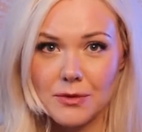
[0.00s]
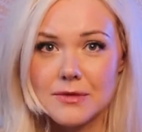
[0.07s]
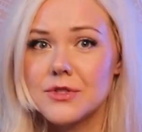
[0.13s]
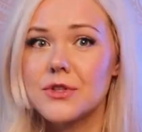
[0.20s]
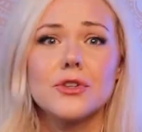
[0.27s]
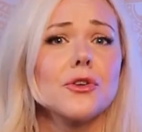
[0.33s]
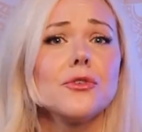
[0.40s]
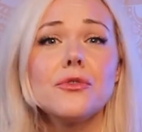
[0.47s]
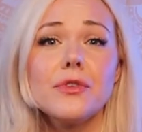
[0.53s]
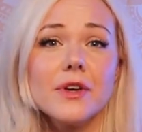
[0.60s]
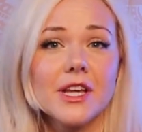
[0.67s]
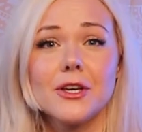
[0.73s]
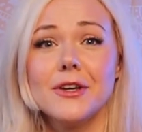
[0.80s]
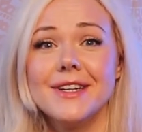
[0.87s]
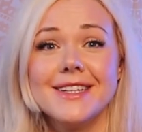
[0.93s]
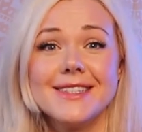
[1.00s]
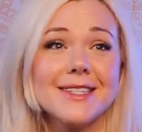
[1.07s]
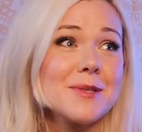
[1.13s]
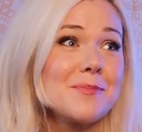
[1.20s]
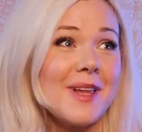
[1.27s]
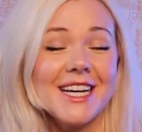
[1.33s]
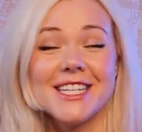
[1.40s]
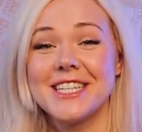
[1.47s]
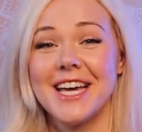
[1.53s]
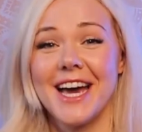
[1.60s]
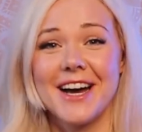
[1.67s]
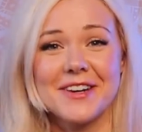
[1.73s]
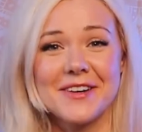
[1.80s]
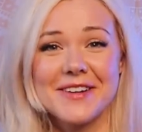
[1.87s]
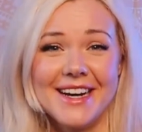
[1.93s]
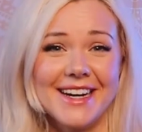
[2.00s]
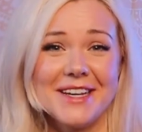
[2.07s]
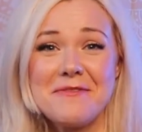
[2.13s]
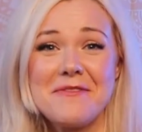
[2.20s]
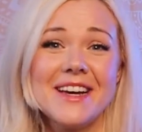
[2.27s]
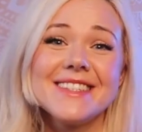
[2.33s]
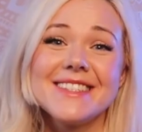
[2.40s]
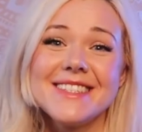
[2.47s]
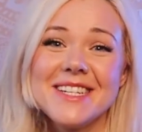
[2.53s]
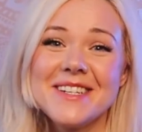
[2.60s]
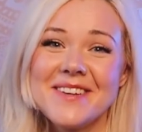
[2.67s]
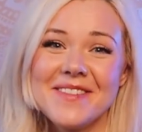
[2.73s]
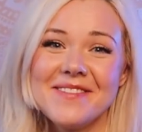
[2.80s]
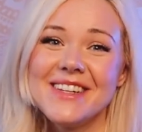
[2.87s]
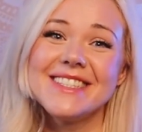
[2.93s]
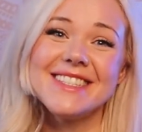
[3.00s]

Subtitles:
So don't feel like you need to splash out on any fancy equipment